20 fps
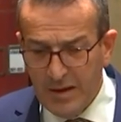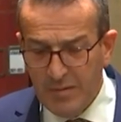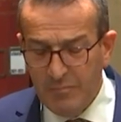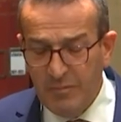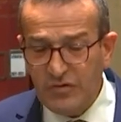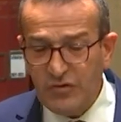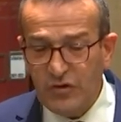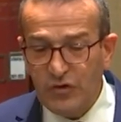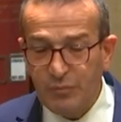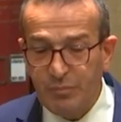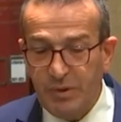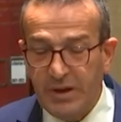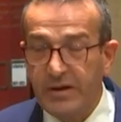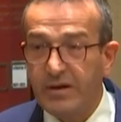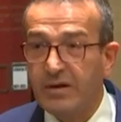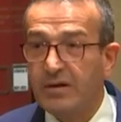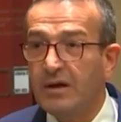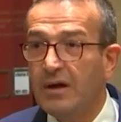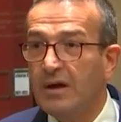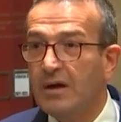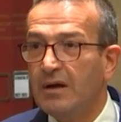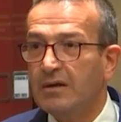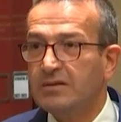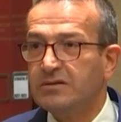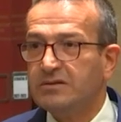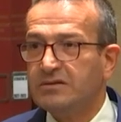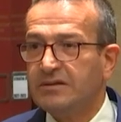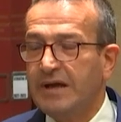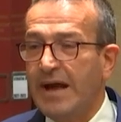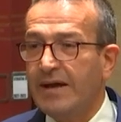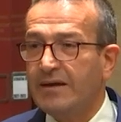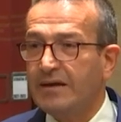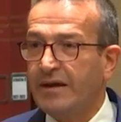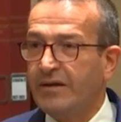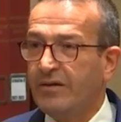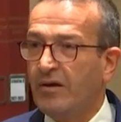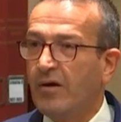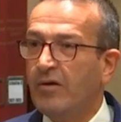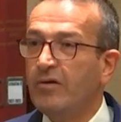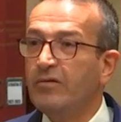Mr Speaker,
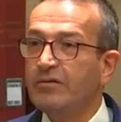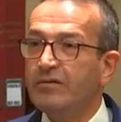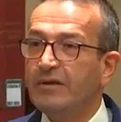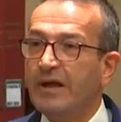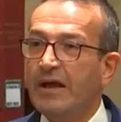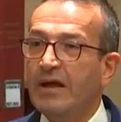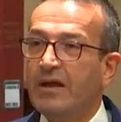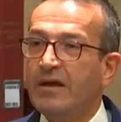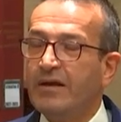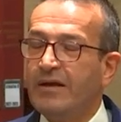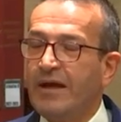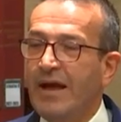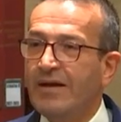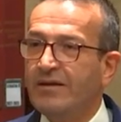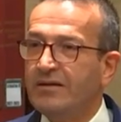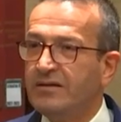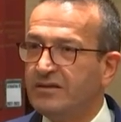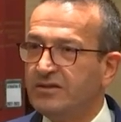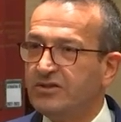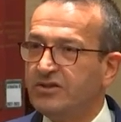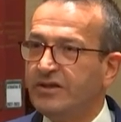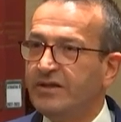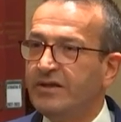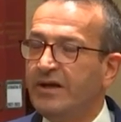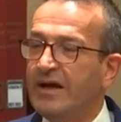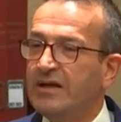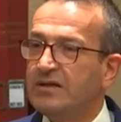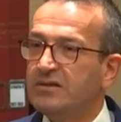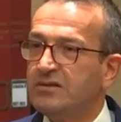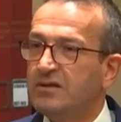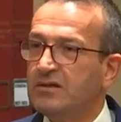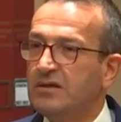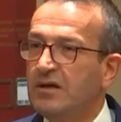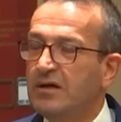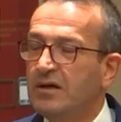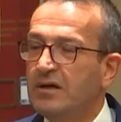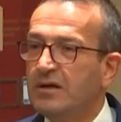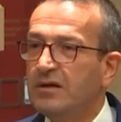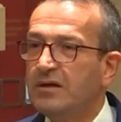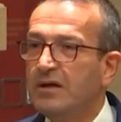sadly though, their candidacy has
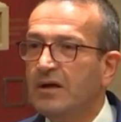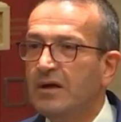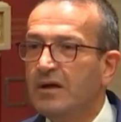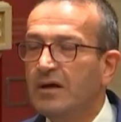uh,